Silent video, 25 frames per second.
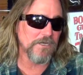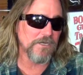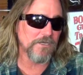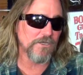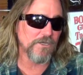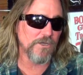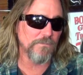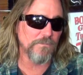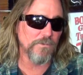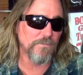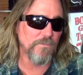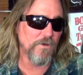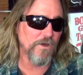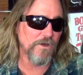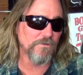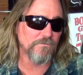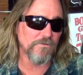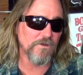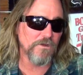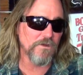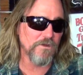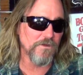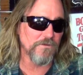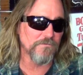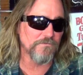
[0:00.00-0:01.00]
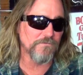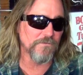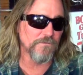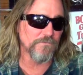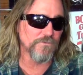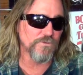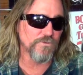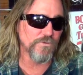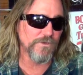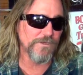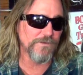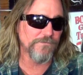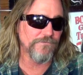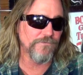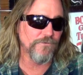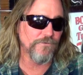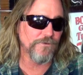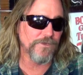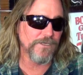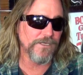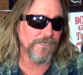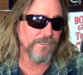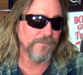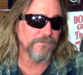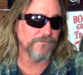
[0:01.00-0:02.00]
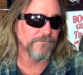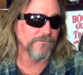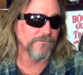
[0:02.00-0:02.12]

Coppermine Road from 2014.